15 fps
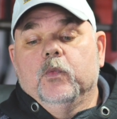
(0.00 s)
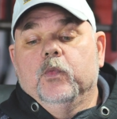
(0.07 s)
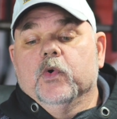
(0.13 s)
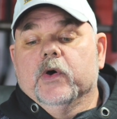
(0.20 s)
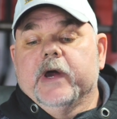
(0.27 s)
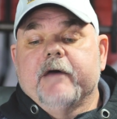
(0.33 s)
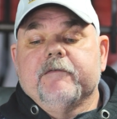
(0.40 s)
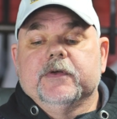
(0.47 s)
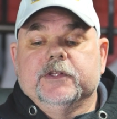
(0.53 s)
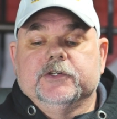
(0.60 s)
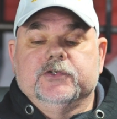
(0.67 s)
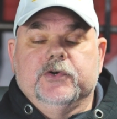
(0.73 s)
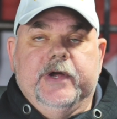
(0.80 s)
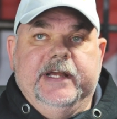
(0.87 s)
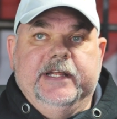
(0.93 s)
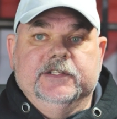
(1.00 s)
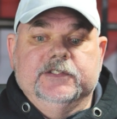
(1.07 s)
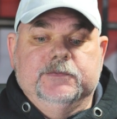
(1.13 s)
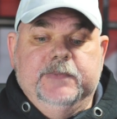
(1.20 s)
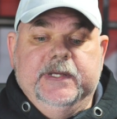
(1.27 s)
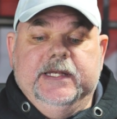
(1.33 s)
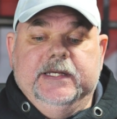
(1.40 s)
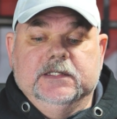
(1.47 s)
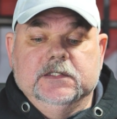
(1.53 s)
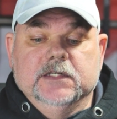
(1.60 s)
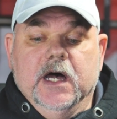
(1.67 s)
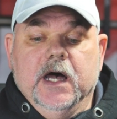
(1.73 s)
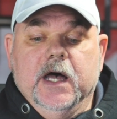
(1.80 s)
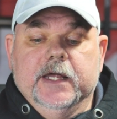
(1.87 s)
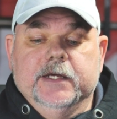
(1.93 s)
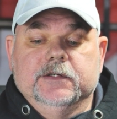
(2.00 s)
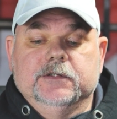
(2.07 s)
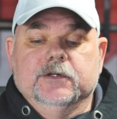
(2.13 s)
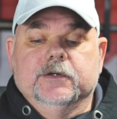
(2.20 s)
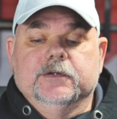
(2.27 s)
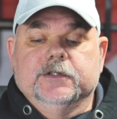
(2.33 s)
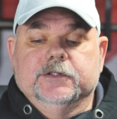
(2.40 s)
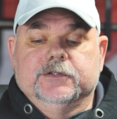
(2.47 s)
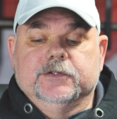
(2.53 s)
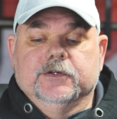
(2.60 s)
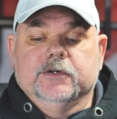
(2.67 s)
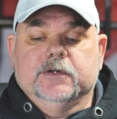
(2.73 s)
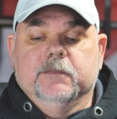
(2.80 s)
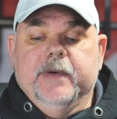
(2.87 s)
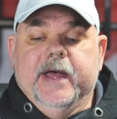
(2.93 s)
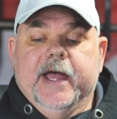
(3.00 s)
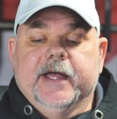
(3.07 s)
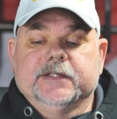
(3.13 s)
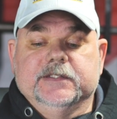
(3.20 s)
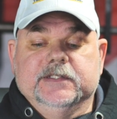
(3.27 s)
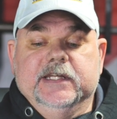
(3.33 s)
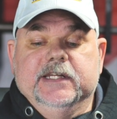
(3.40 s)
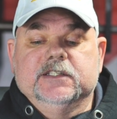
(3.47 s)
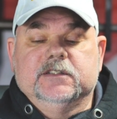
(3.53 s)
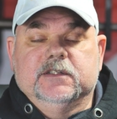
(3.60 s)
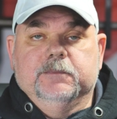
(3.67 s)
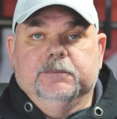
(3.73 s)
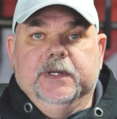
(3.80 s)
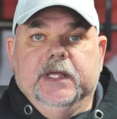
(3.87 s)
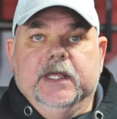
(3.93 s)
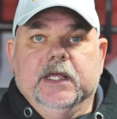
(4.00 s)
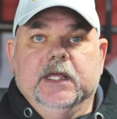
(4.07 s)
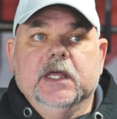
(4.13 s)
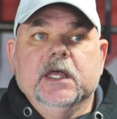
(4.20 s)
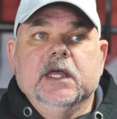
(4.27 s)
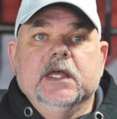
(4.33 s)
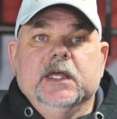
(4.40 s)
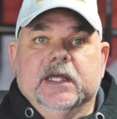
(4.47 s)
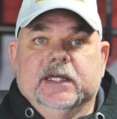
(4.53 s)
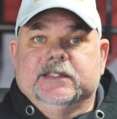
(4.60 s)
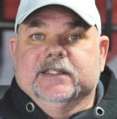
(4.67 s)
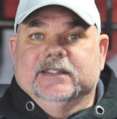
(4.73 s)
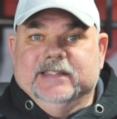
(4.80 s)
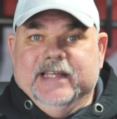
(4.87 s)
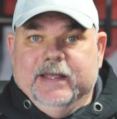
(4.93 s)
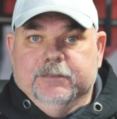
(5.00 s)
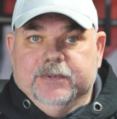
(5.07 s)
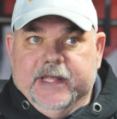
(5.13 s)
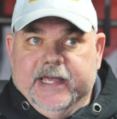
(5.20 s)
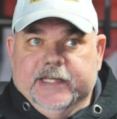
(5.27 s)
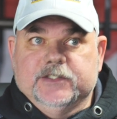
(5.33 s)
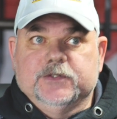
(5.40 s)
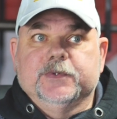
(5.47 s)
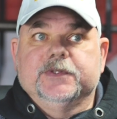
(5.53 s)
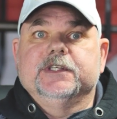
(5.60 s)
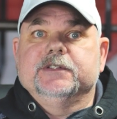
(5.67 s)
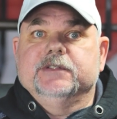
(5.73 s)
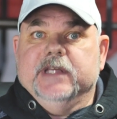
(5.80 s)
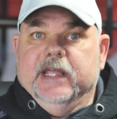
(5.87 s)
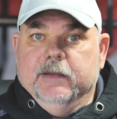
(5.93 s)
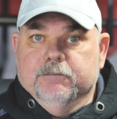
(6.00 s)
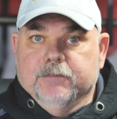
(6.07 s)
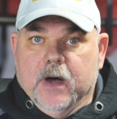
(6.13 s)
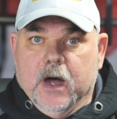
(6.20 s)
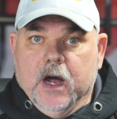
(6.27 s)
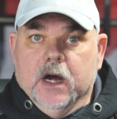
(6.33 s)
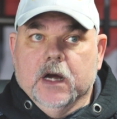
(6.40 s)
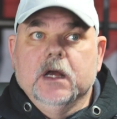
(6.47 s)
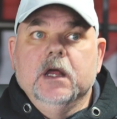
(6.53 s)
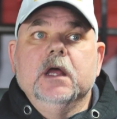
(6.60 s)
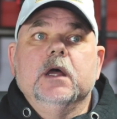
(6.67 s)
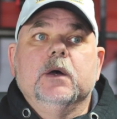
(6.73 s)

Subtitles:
wherever the training is being done during the Circumax needs to be at the same place with the same bar,